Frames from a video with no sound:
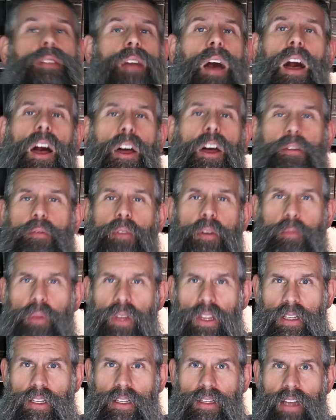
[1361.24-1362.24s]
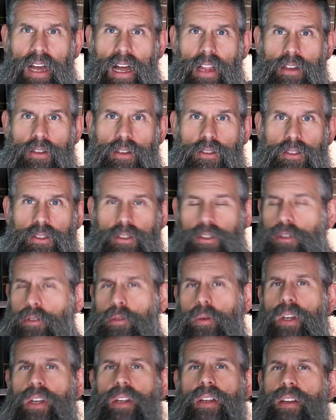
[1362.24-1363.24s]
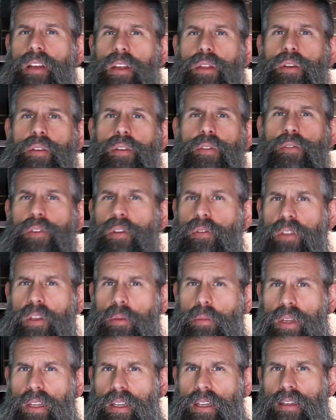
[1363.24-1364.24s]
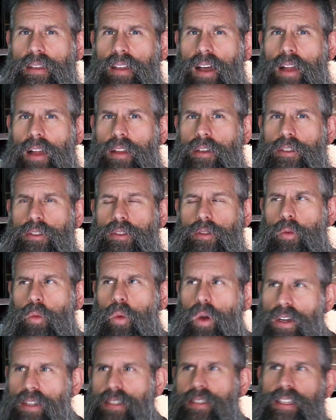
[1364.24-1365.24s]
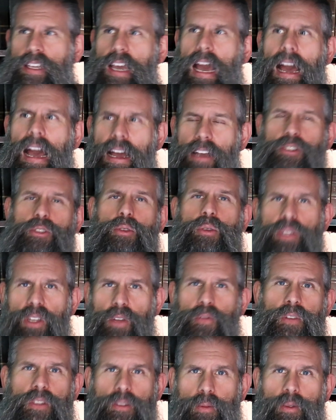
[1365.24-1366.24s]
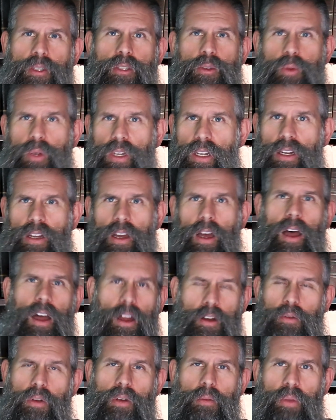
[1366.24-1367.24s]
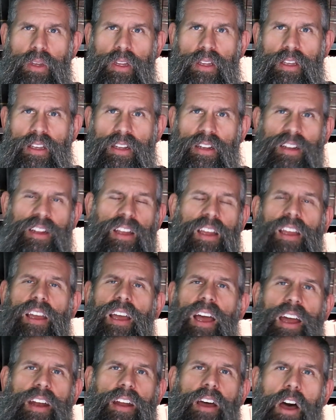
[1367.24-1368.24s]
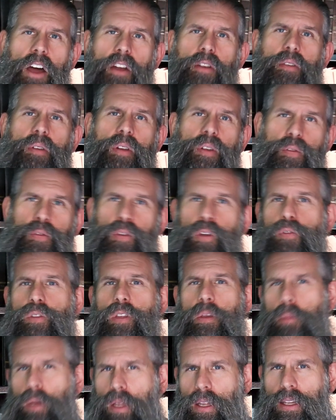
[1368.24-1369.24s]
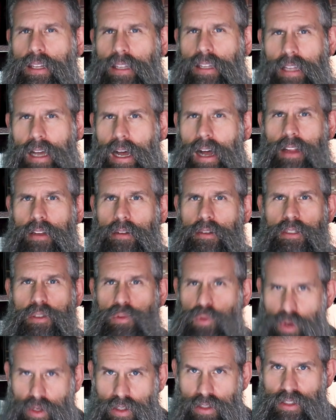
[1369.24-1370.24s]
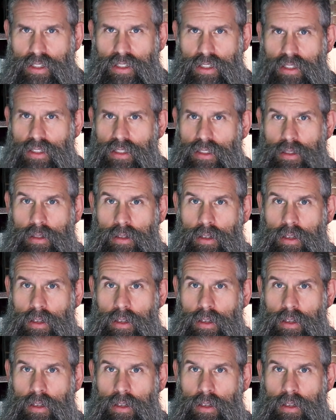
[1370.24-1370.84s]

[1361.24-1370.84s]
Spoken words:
$100 billion. Do you want another $50 billion? What is the actual difference between $100 billion and $150 billion, for instance?